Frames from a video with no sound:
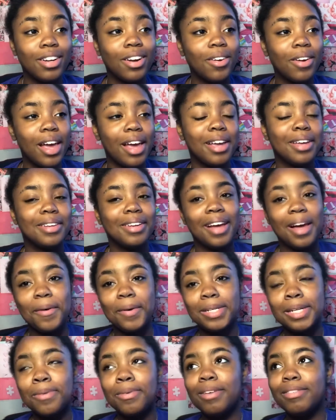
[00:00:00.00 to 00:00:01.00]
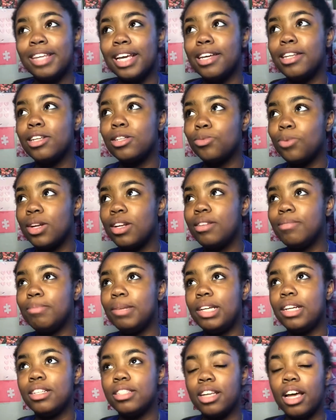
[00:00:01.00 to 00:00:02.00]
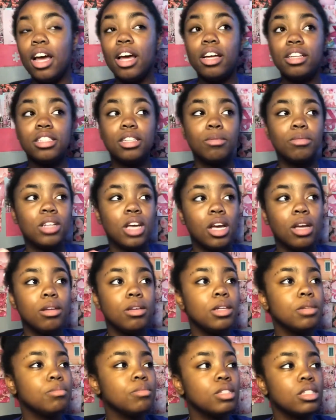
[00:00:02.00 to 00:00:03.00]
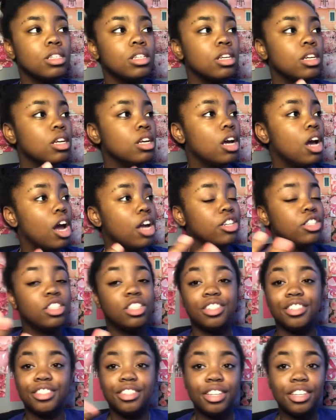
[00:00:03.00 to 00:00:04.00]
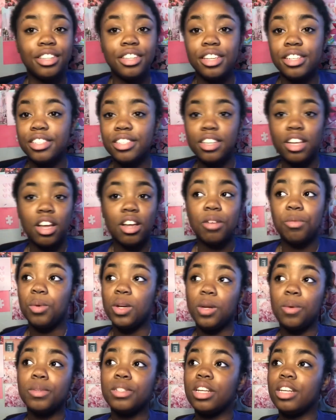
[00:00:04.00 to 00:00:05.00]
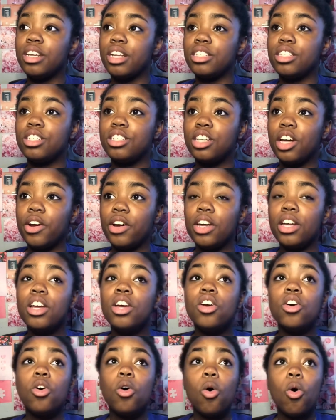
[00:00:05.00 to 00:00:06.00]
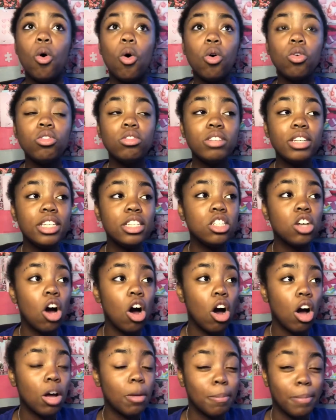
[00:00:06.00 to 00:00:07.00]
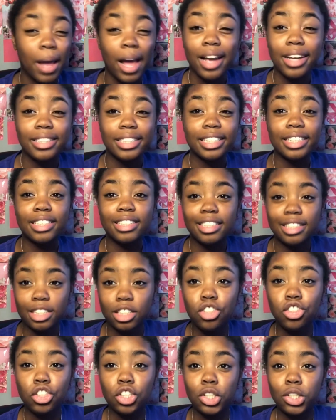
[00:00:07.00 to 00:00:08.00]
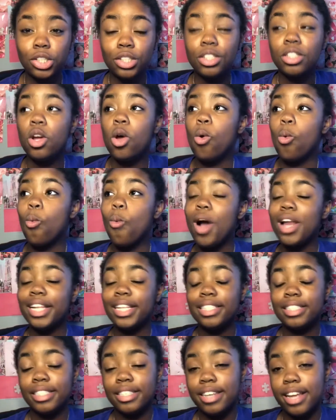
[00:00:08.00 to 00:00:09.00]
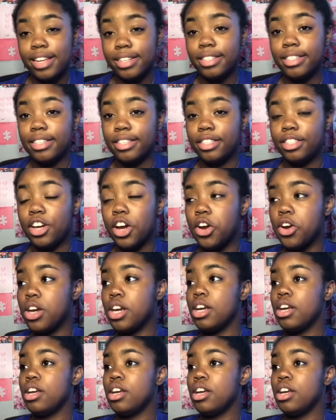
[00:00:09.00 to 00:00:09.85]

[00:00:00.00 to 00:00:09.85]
Okay, I wish I would have taken this one because I, sometimes I just did this when it was unnecessary. Only talk back to teachers when it's necessary.